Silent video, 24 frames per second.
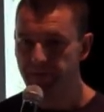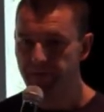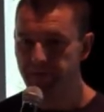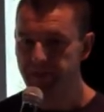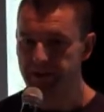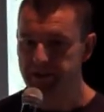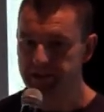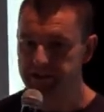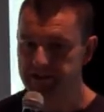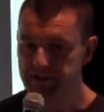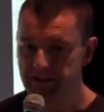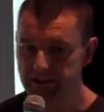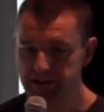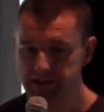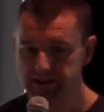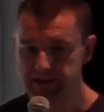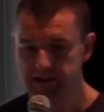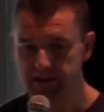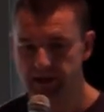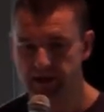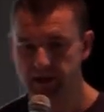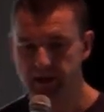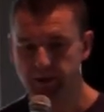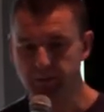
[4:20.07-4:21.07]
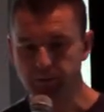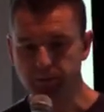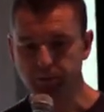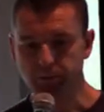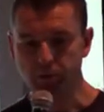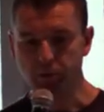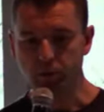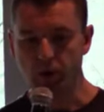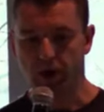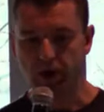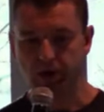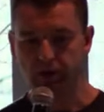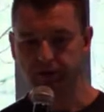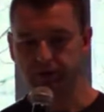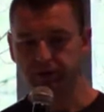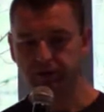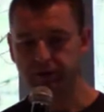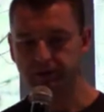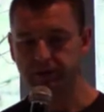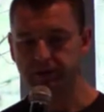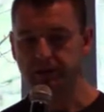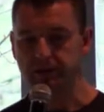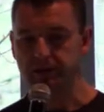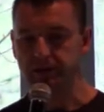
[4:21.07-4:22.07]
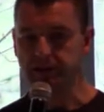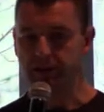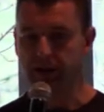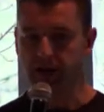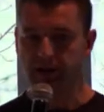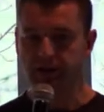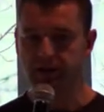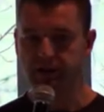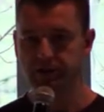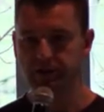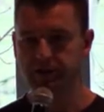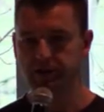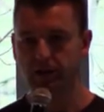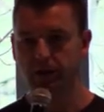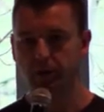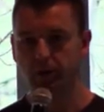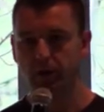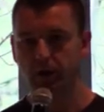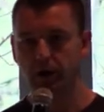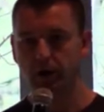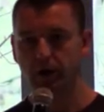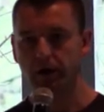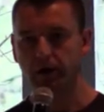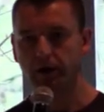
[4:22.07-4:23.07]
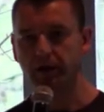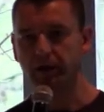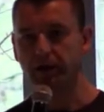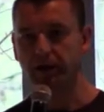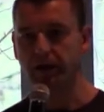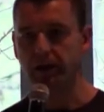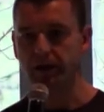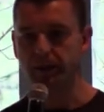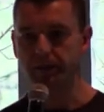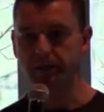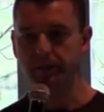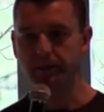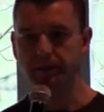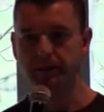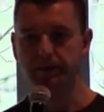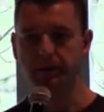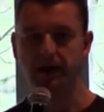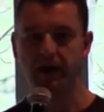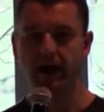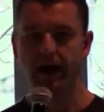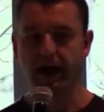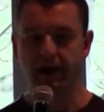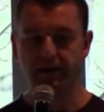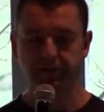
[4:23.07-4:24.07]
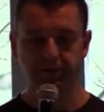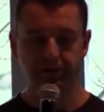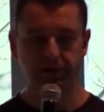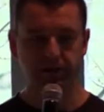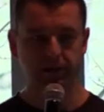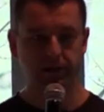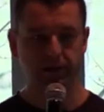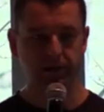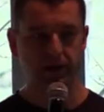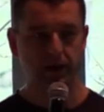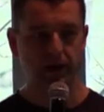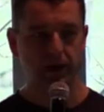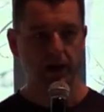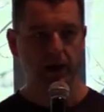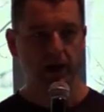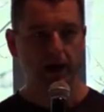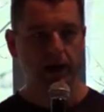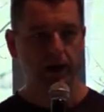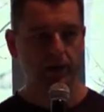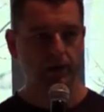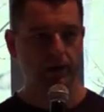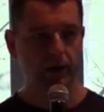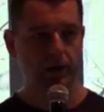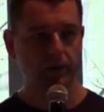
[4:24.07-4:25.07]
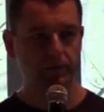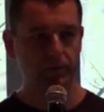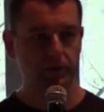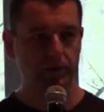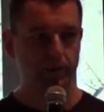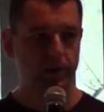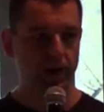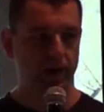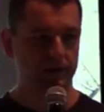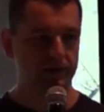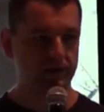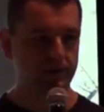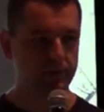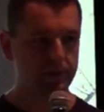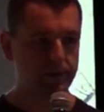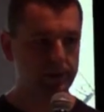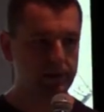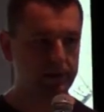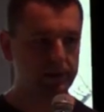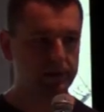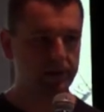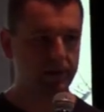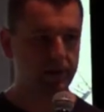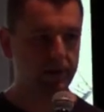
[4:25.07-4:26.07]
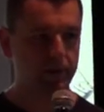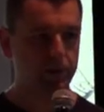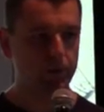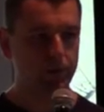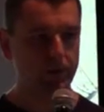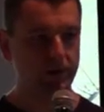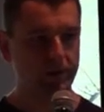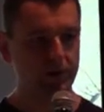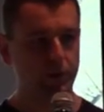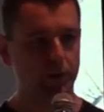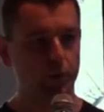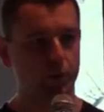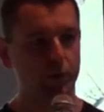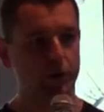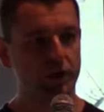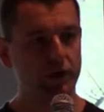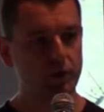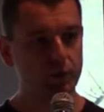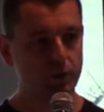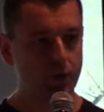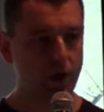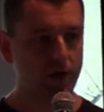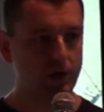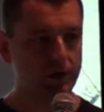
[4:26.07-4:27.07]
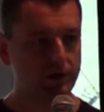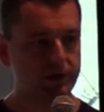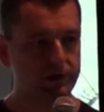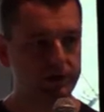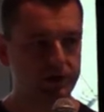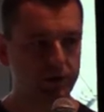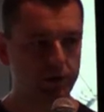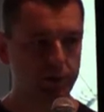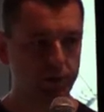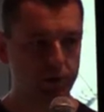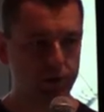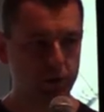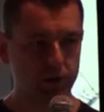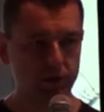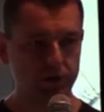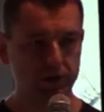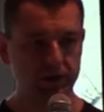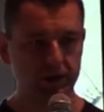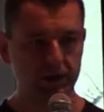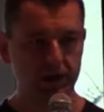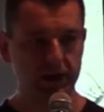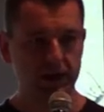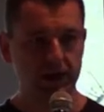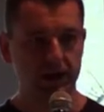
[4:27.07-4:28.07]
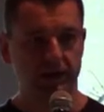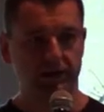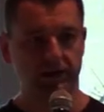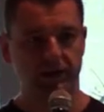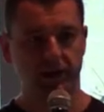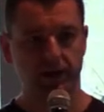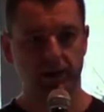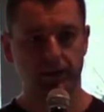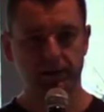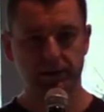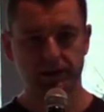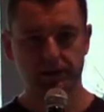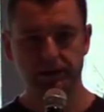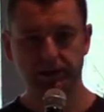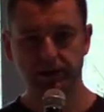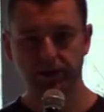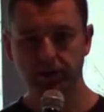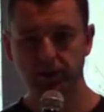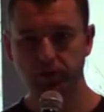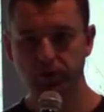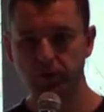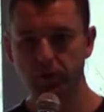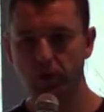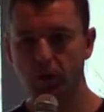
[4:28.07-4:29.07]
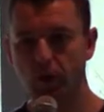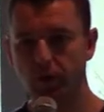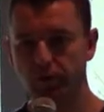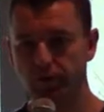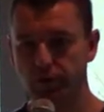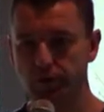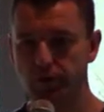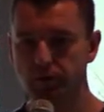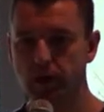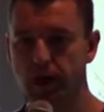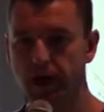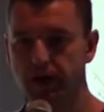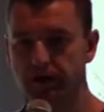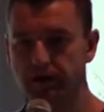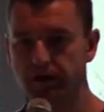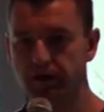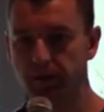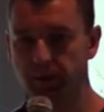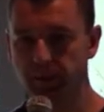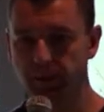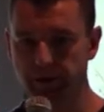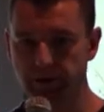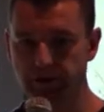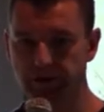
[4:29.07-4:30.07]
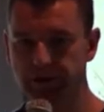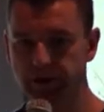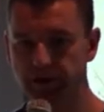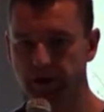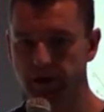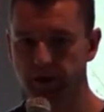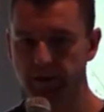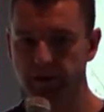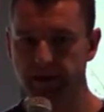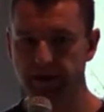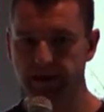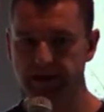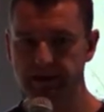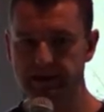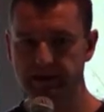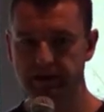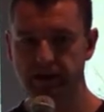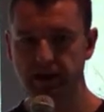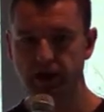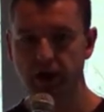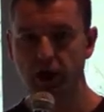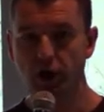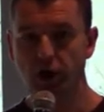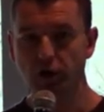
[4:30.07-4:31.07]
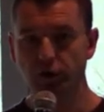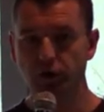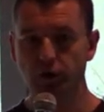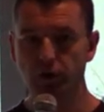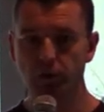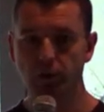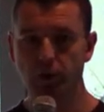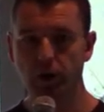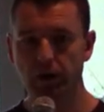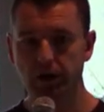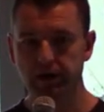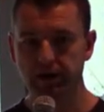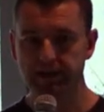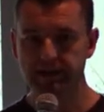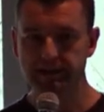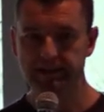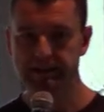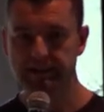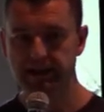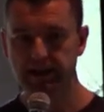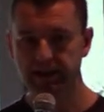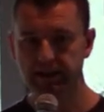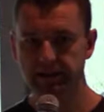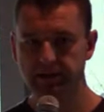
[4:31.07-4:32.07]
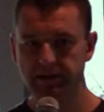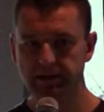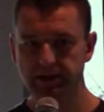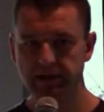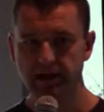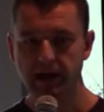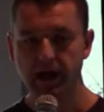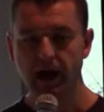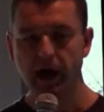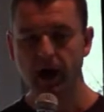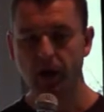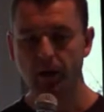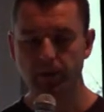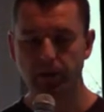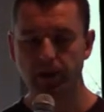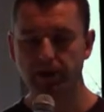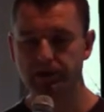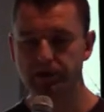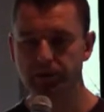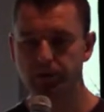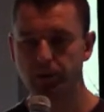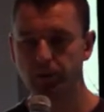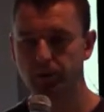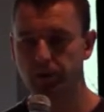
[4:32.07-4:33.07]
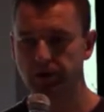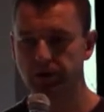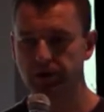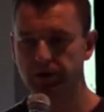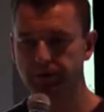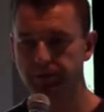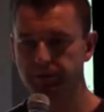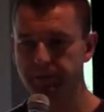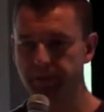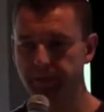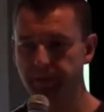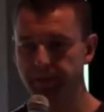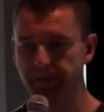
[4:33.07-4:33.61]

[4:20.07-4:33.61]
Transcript: This is one of the discussions that we keep having around the possibility whether we want to support the ability to override the built-in commands, to what extent, how much we want to